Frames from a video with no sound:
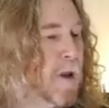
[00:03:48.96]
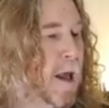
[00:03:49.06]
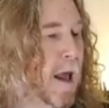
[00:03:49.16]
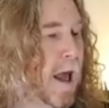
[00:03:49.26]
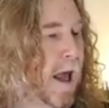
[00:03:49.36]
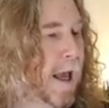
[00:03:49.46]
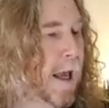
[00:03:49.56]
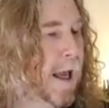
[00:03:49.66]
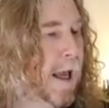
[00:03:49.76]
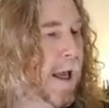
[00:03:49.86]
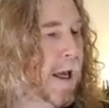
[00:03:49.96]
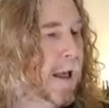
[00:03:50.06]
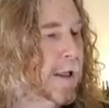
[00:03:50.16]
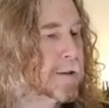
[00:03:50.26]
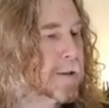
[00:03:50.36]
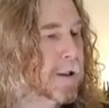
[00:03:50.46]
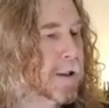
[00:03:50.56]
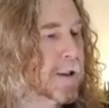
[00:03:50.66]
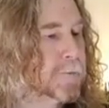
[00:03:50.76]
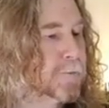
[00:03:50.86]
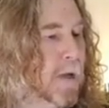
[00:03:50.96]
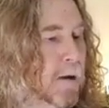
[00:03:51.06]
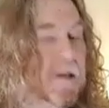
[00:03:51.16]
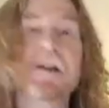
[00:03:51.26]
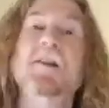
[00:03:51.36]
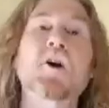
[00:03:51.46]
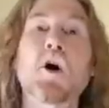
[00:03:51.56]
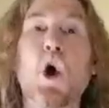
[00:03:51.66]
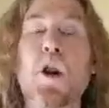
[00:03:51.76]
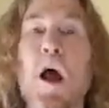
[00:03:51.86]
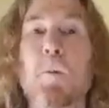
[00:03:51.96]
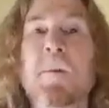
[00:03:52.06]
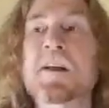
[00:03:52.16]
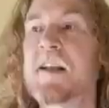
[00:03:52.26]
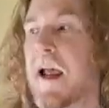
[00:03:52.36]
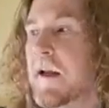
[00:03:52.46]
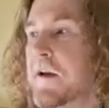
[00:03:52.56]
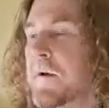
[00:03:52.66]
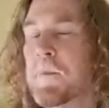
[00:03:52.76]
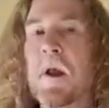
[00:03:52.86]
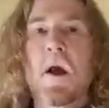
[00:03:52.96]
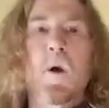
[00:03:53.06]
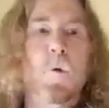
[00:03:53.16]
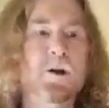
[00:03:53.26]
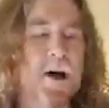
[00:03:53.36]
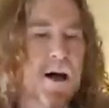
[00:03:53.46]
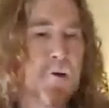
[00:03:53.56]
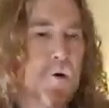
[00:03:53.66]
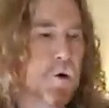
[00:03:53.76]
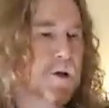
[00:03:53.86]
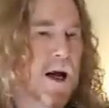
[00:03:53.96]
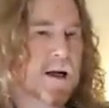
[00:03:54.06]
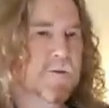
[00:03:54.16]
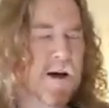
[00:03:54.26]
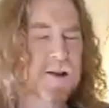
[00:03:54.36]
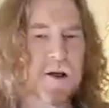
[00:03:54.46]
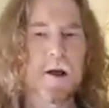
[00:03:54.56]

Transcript: And I'm going to sing a song called "Help Me Stand," which I wrote kind of as